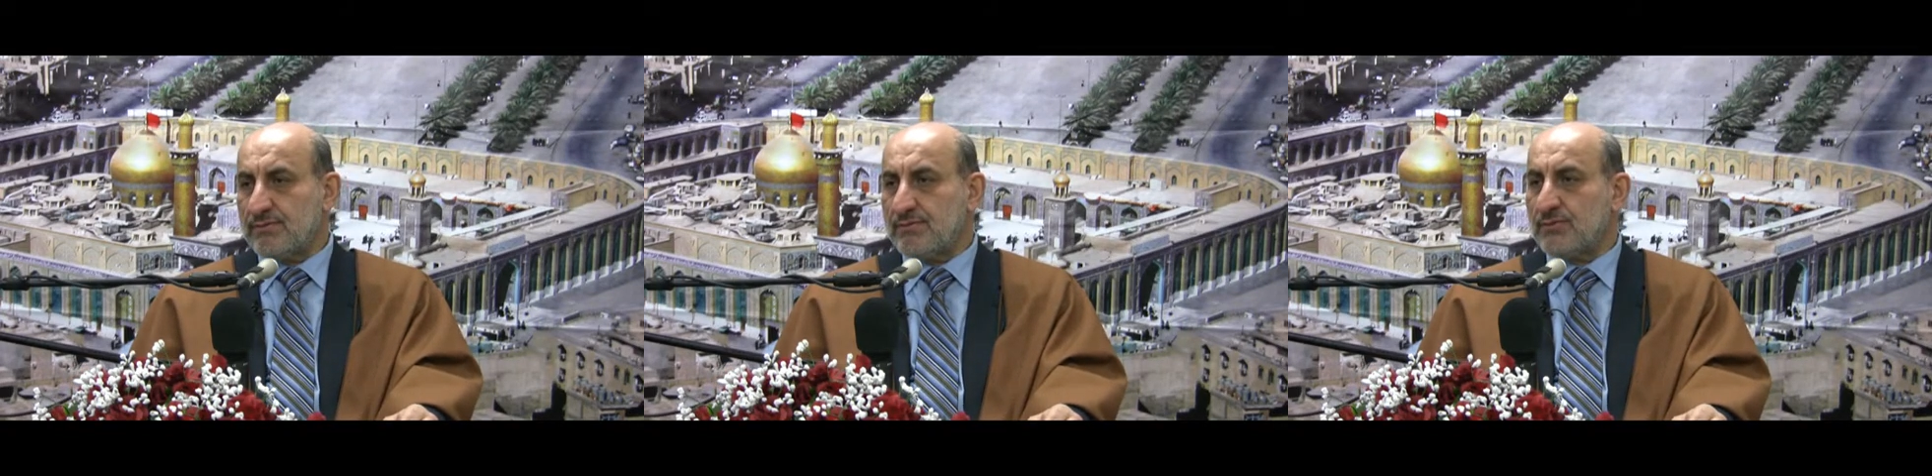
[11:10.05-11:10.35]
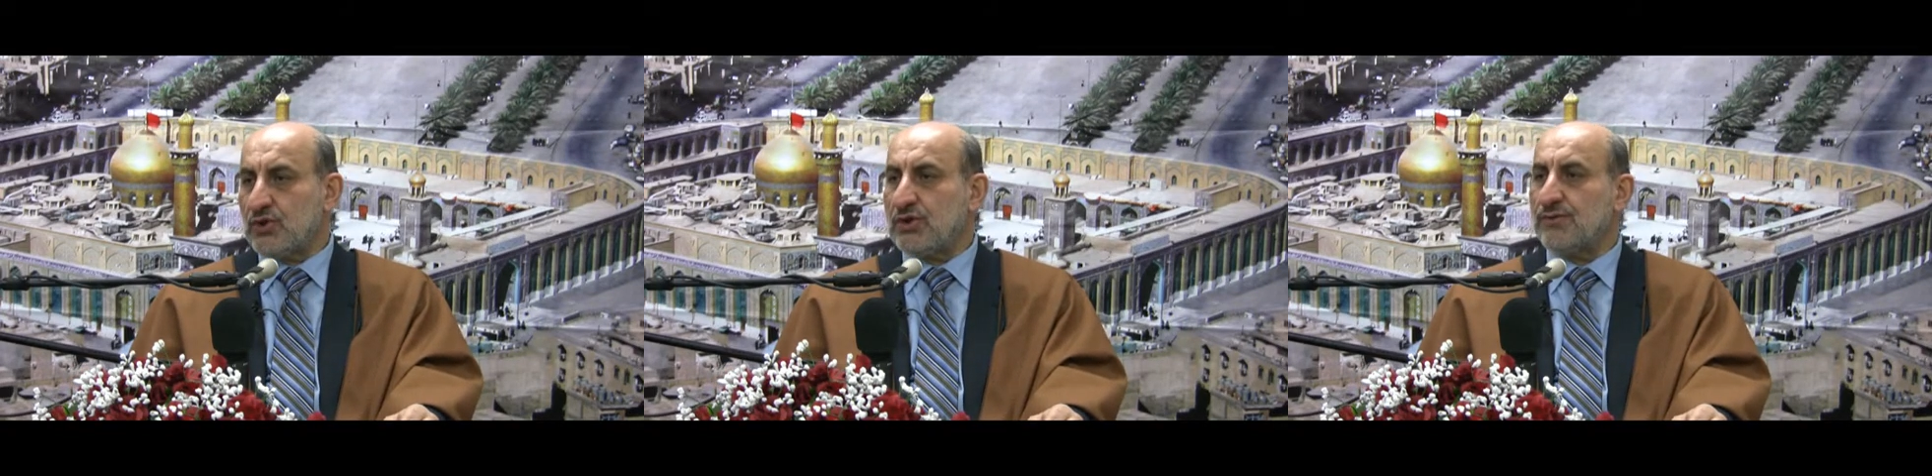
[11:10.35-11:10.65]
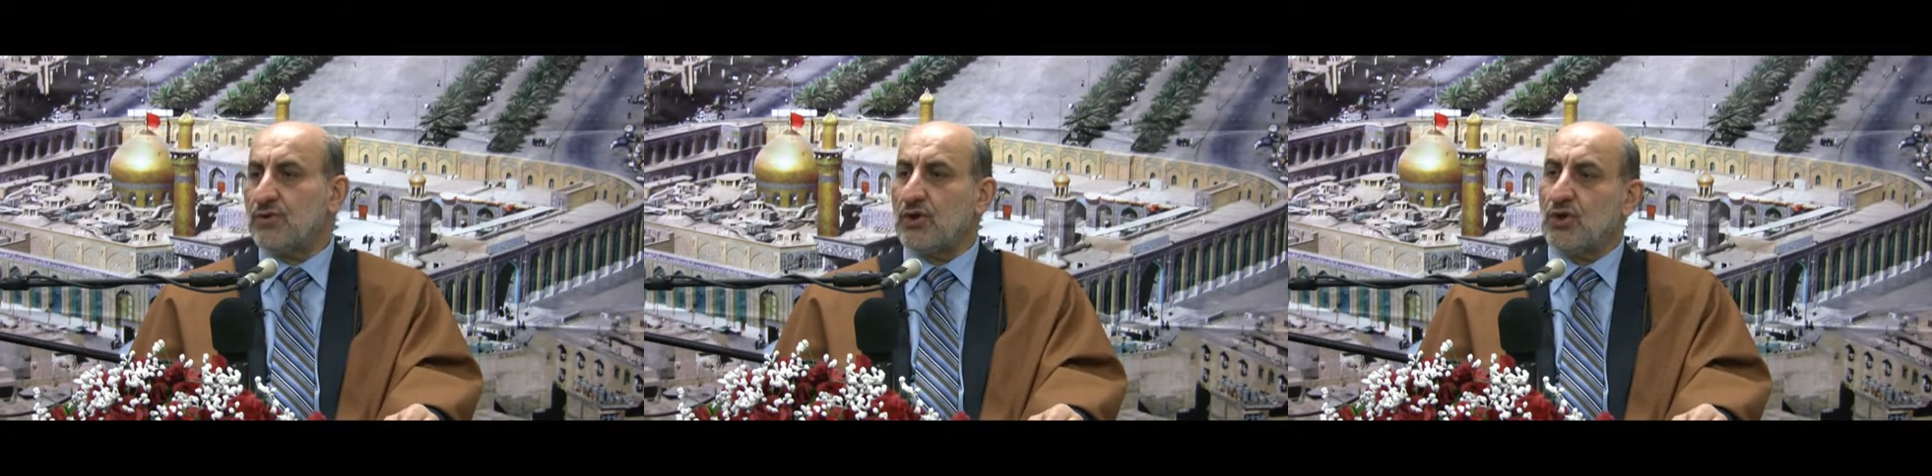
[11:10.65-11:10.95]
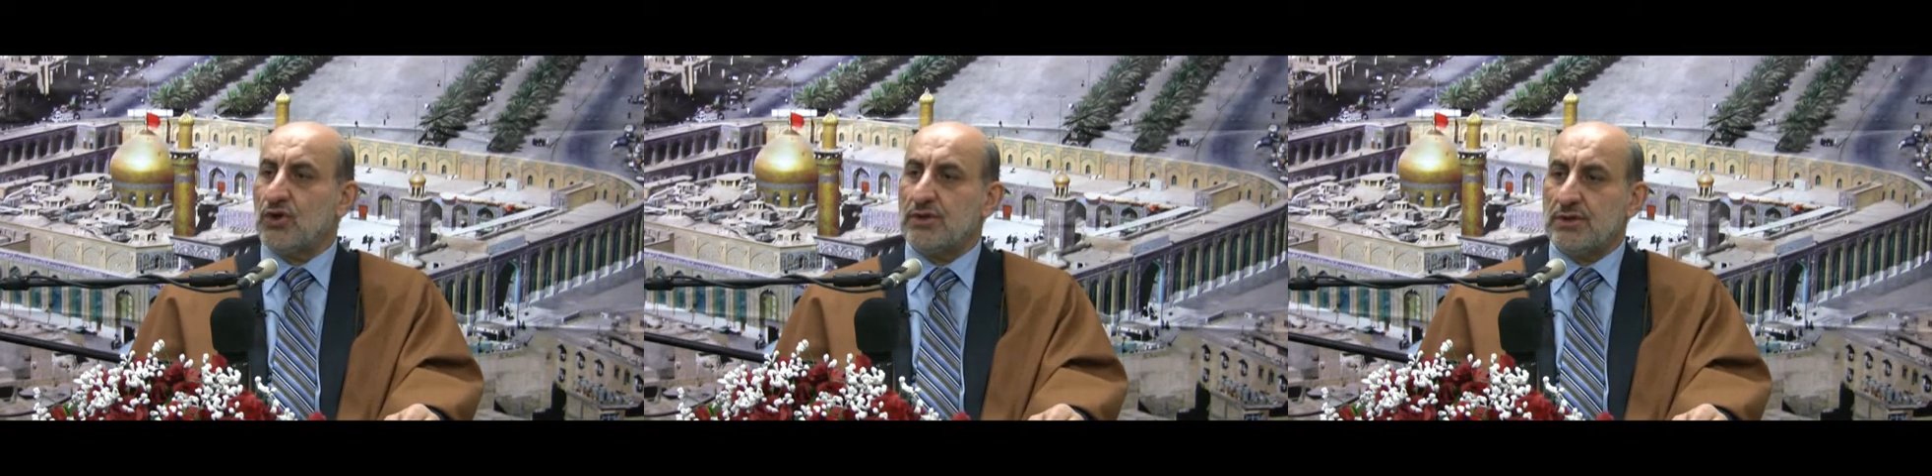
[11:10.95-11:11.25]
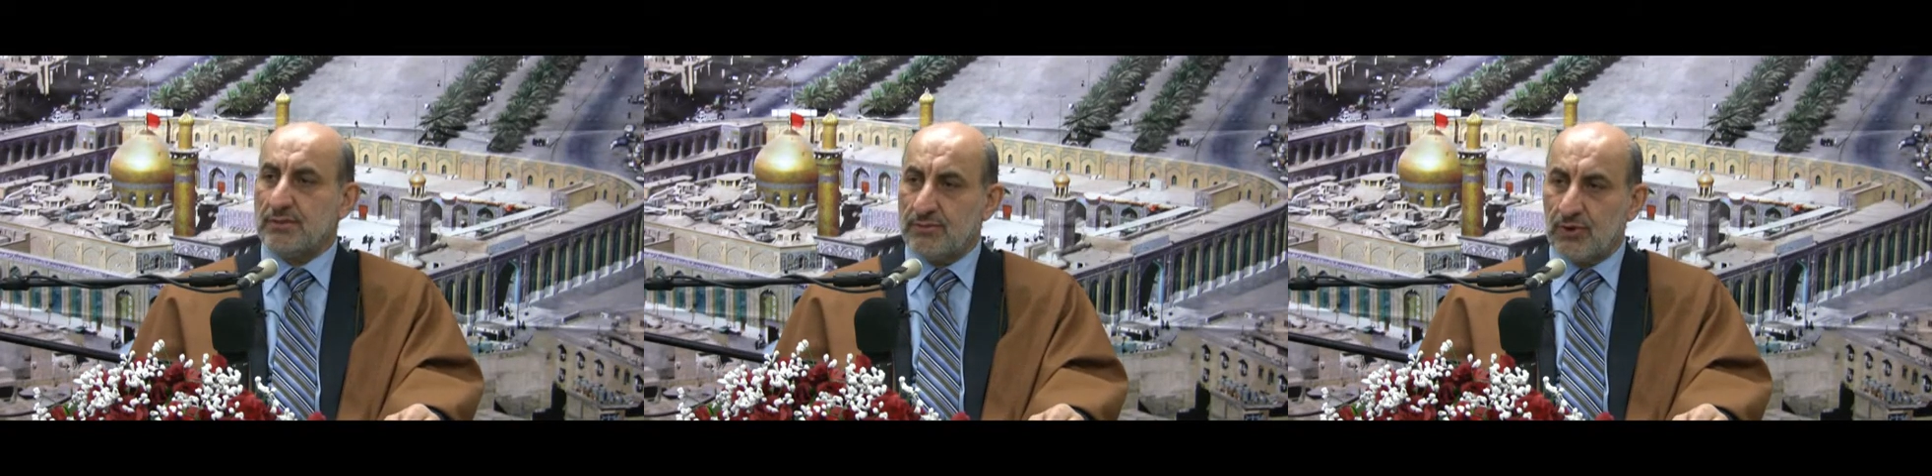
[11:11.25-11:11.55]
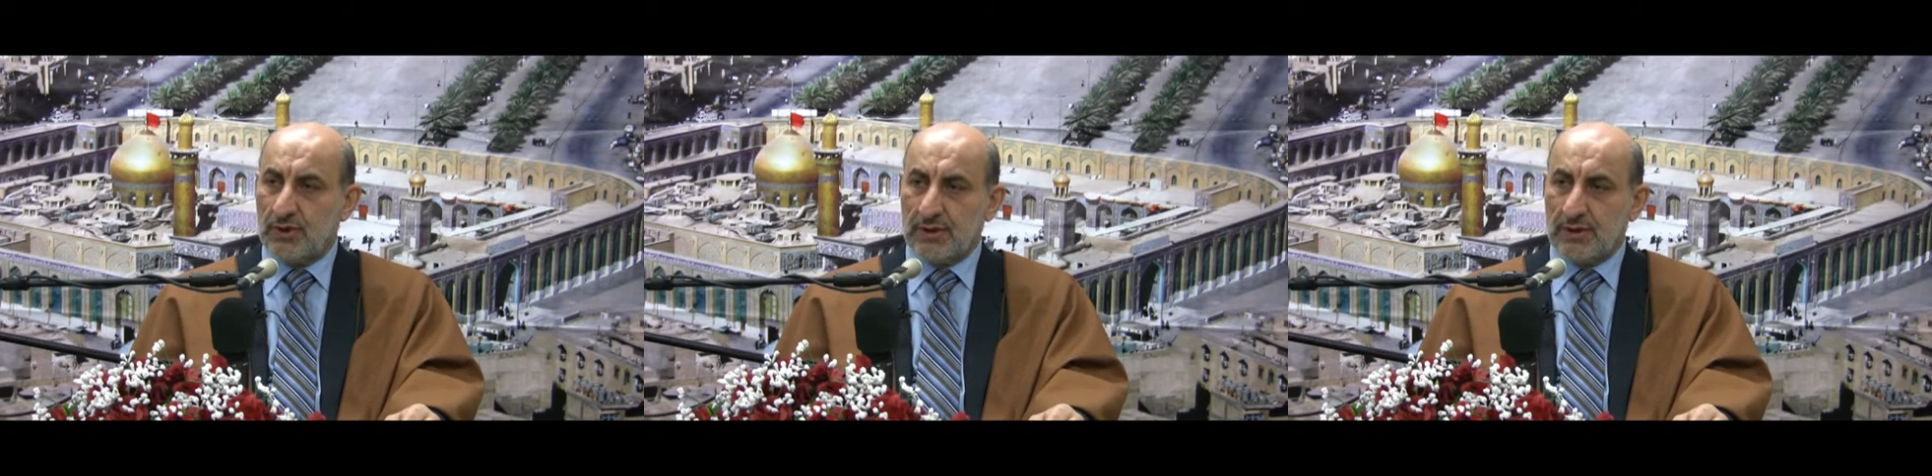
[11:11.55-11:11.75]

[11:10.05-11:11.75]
beautiful, good book.